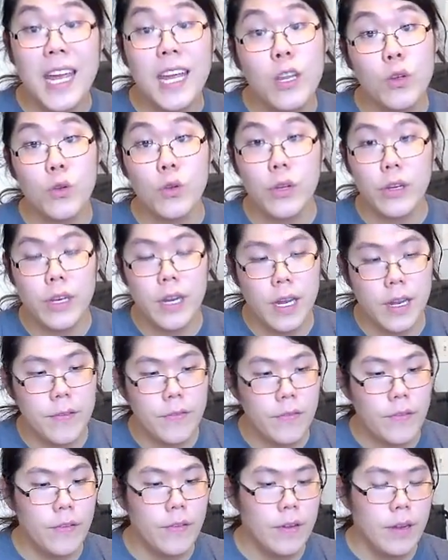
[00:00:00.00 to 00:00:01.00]
do good
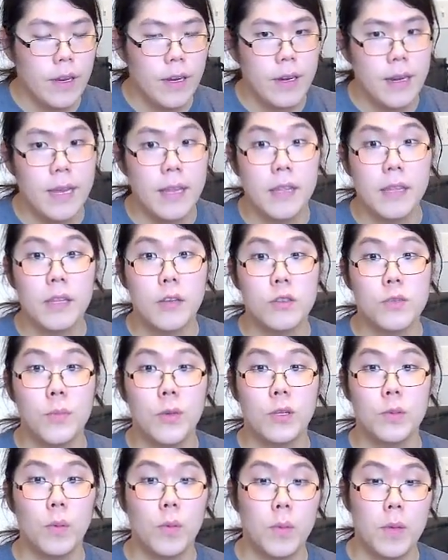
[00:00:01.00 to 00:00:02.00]
knife. Now that there's
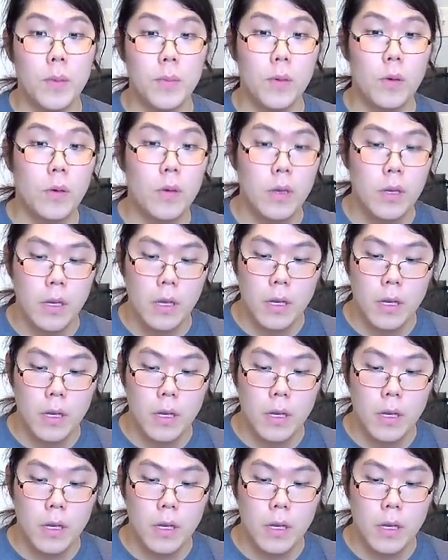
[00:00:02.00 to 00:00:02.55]
multiple people,